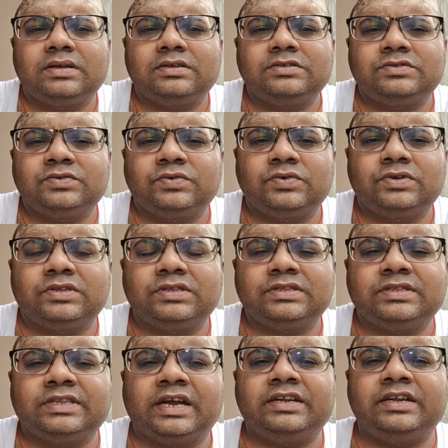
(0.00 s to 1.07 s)
So
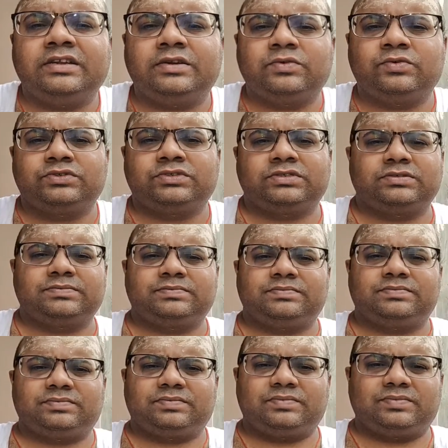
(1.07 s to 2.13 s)
that includes
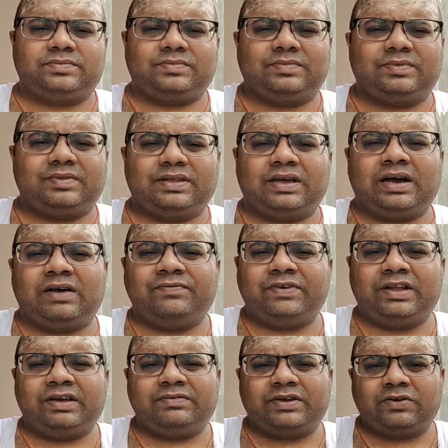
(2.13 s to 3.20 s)
half an
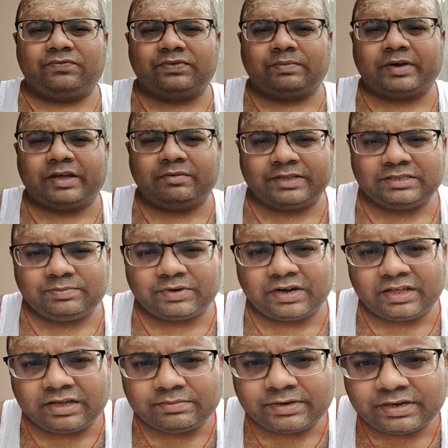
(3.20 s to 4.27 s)
hour of Kapalbhati
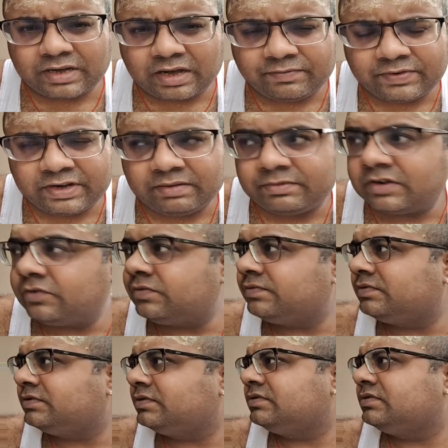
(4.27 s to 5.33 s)
pranayam and half an hour of
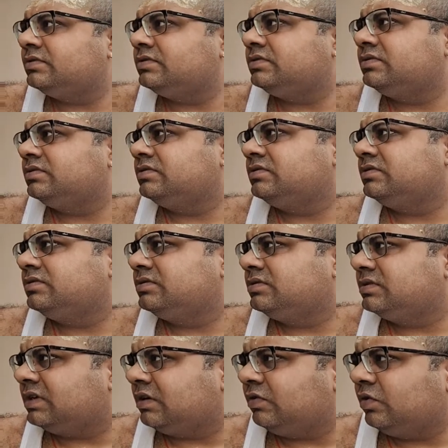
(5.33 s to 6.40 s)

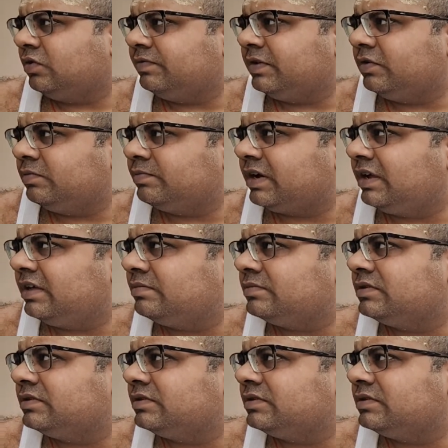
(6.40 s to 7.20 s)
Anulom Vilom pranayam.